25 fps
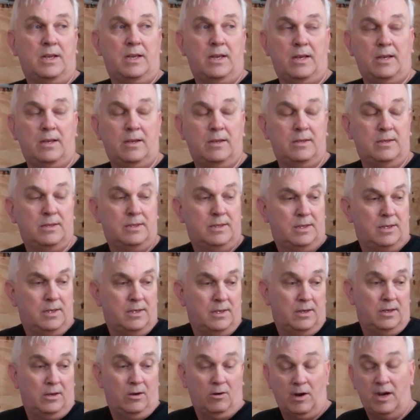uh,
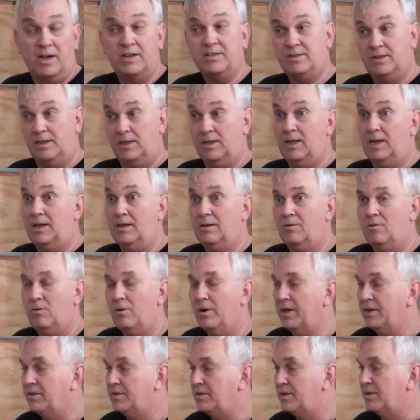or actually a lot of
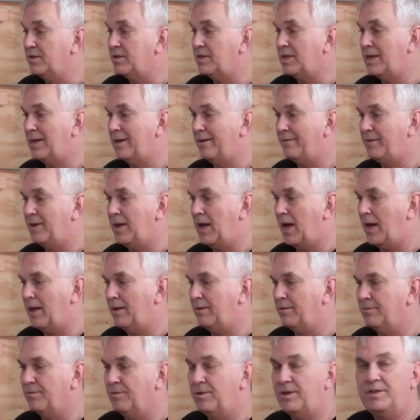questions that I've
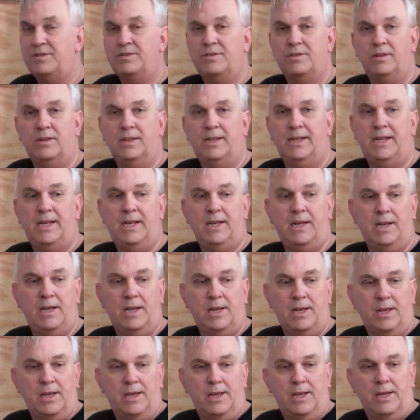gotten recently
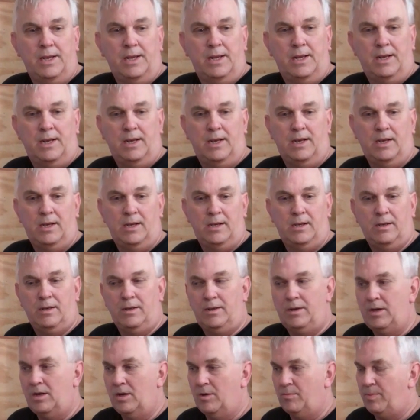uh,
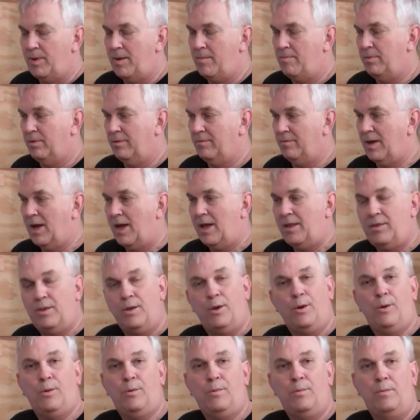you know people have gotten
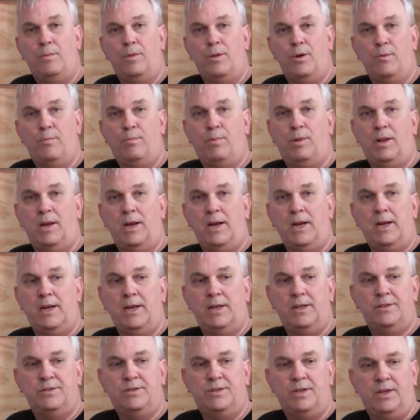their their
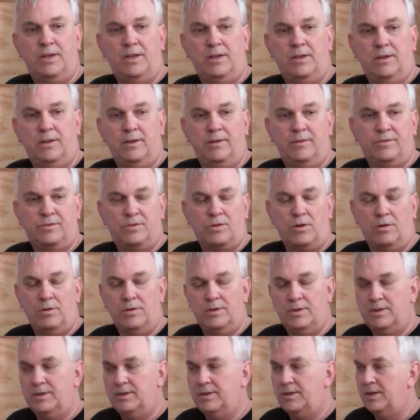plans and they're
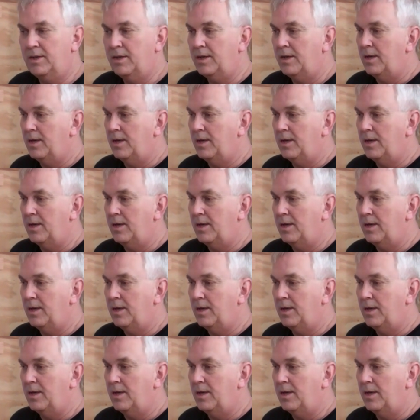starting to